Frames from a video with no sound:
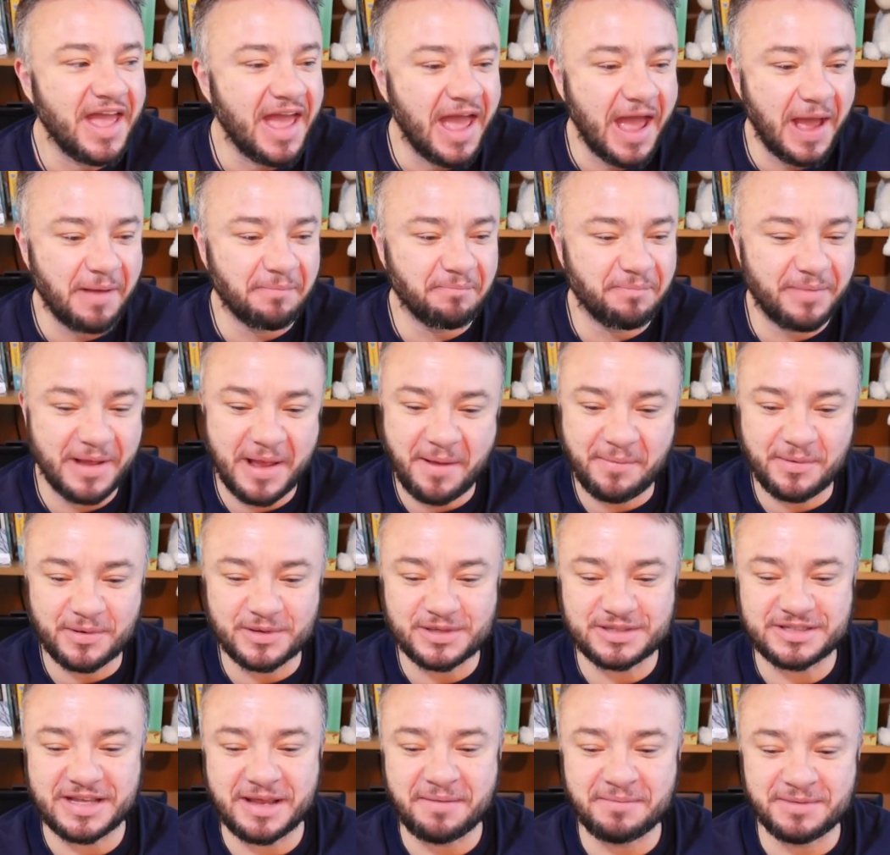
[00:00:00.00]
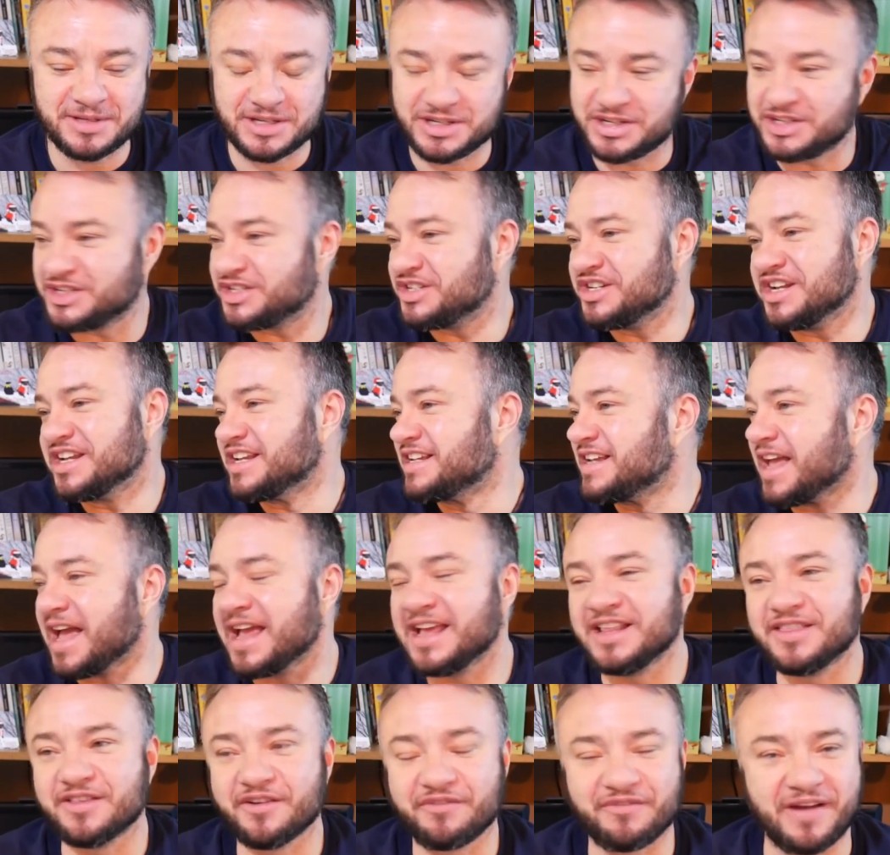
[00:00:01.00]
And people seem to just
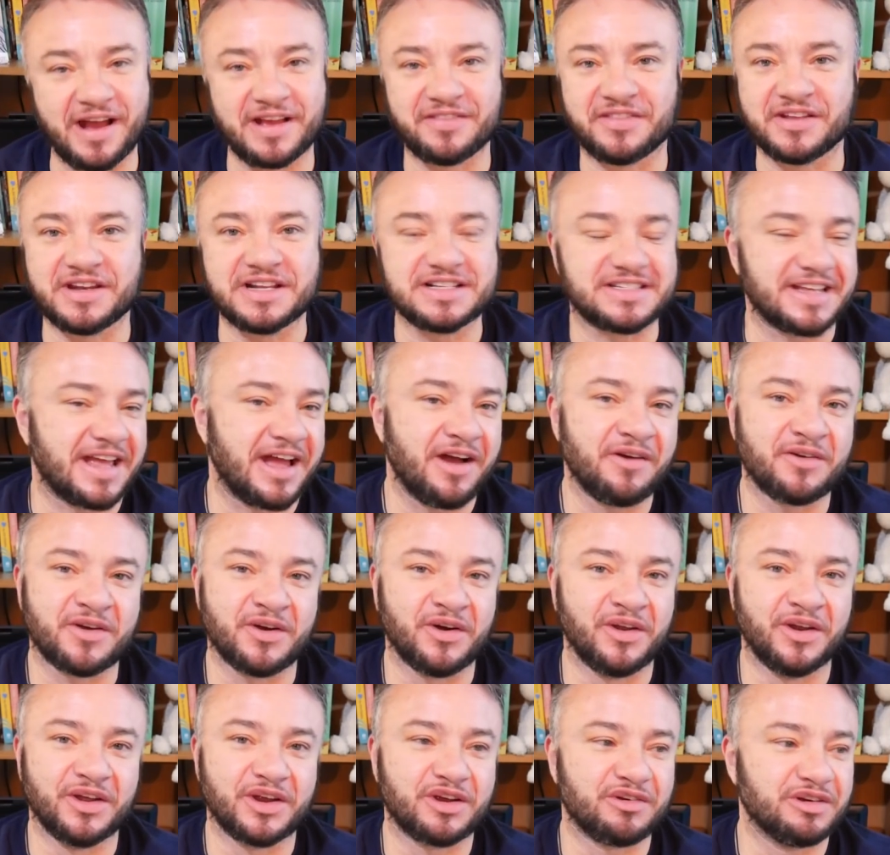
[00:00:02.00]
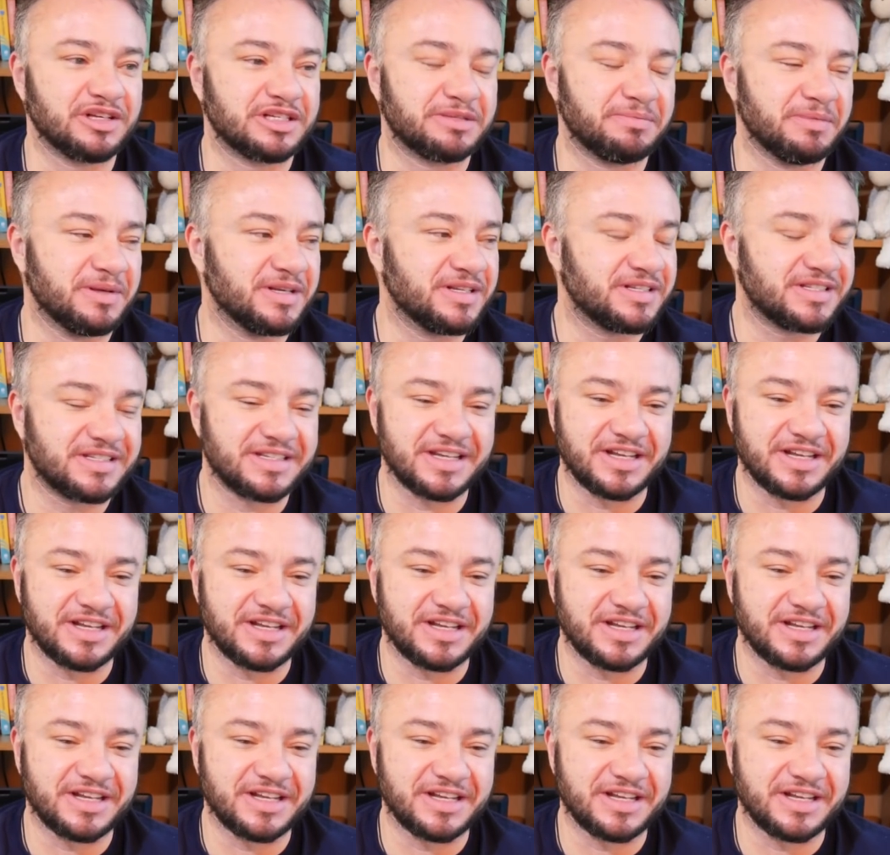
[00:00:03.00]
negate the fact that it's alcohol at Christmas.